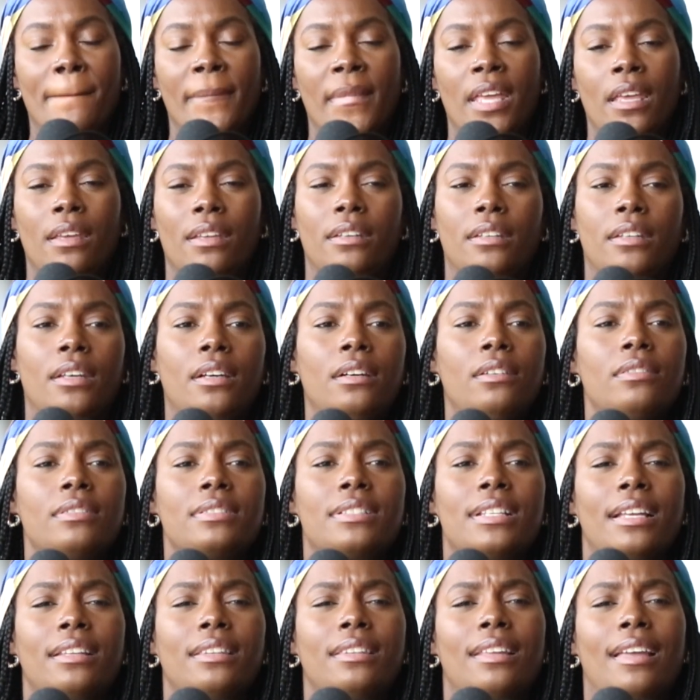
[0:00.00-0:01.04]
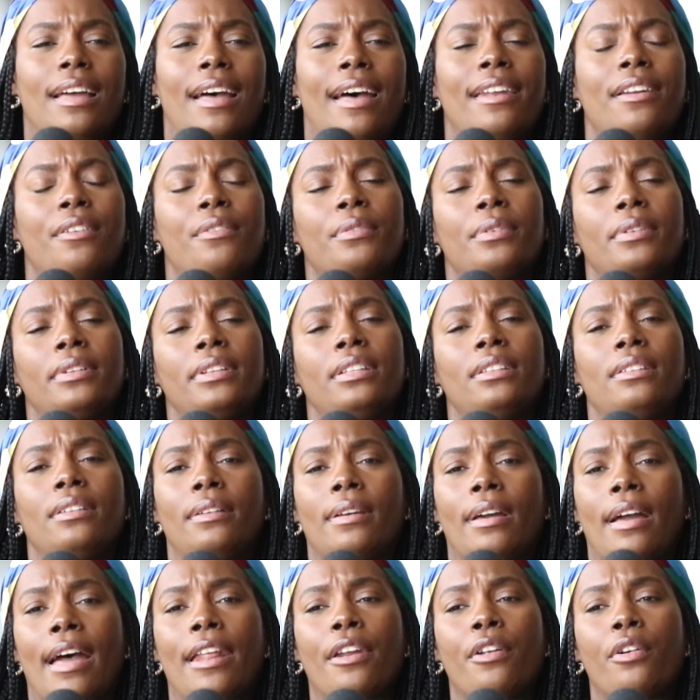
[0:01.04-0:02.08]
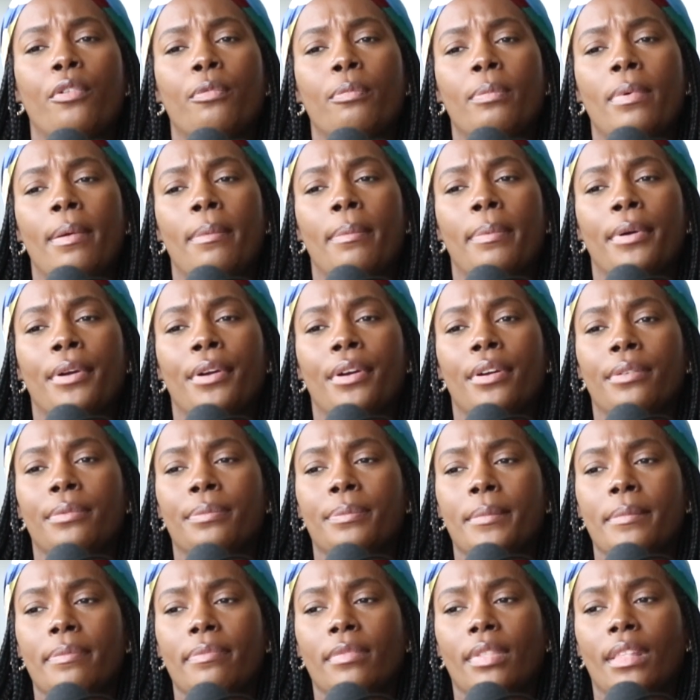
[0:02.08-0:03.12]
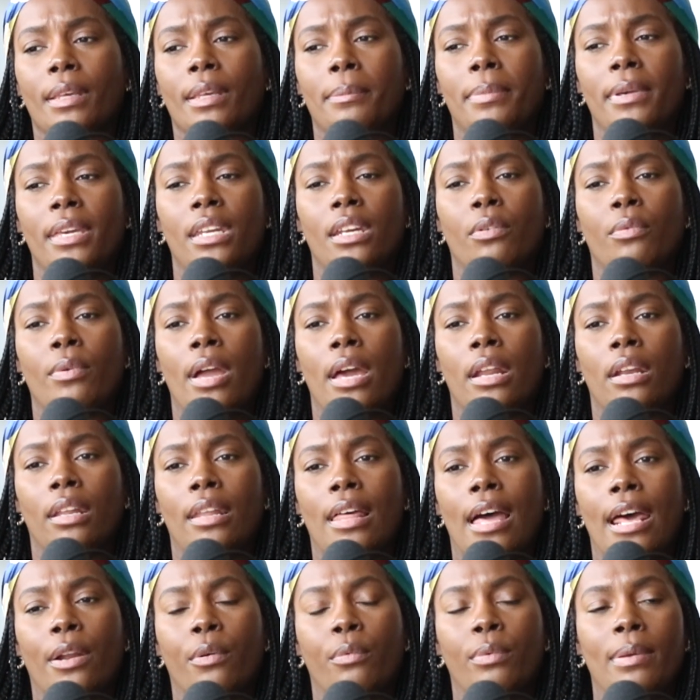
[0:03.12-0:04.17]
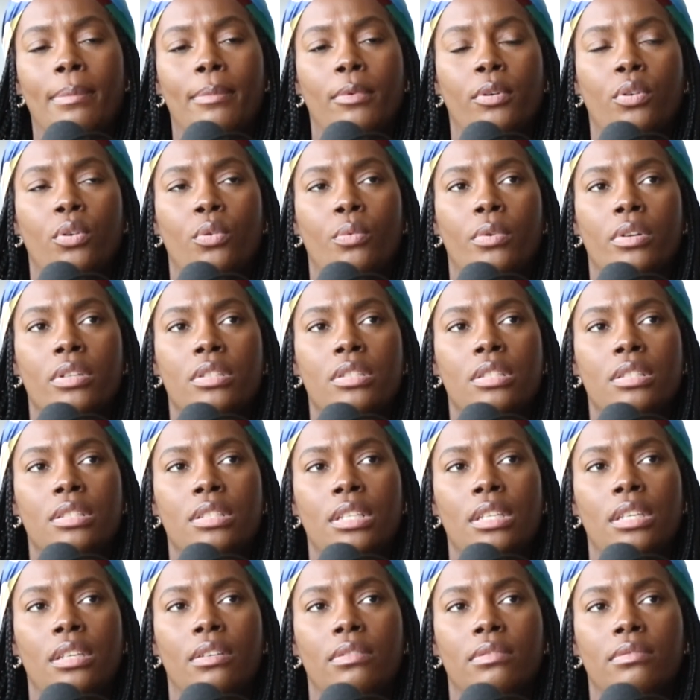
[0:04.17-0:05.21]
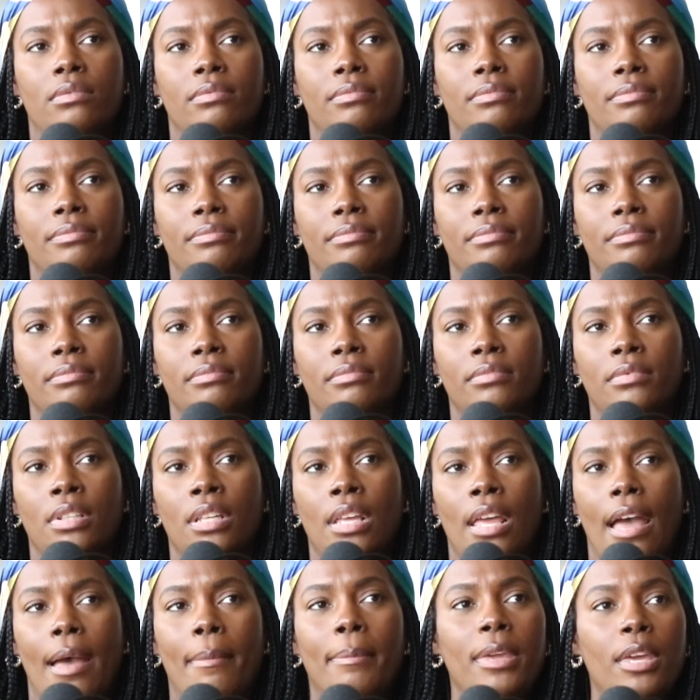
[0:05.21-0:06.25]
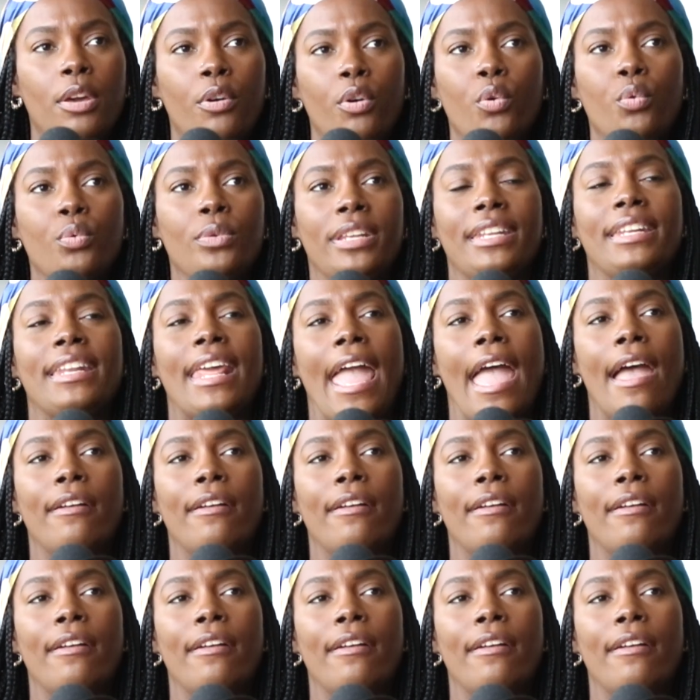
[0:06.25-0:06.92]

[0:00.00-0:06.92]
No, because I don't remember being around a lot of women who were single. I mean, who didn't have